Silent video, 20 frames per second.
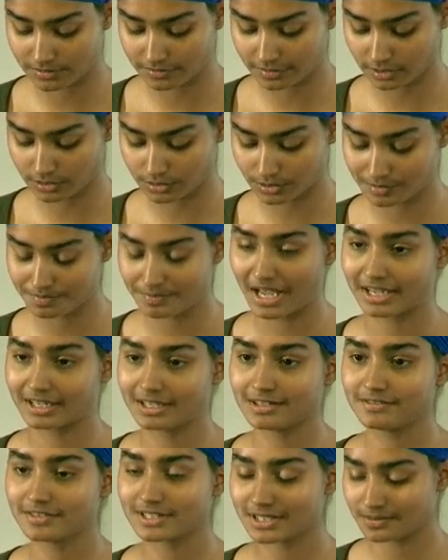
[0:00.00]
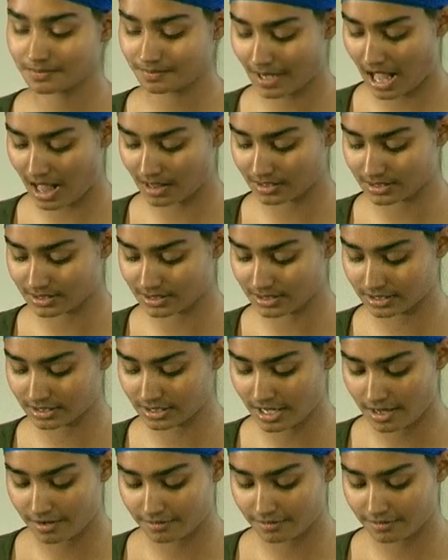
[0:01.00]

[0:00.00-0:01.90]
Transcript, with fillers: filled with magnificent palaces,